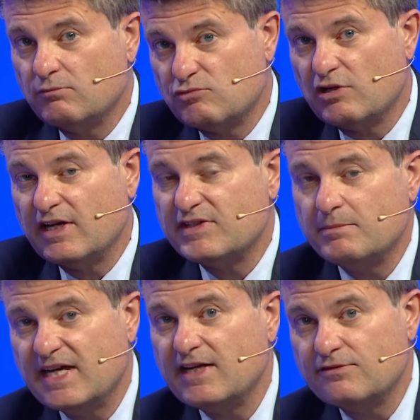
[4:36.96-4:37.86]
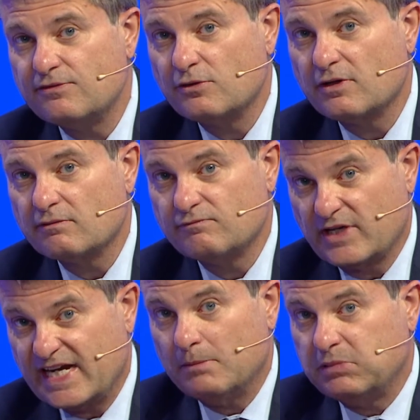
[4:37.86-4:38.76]
drive demand for
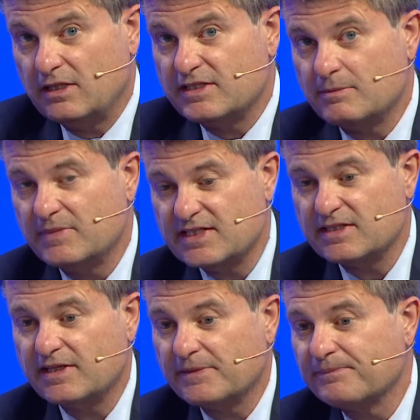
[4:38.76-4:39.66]
capitalism, basically.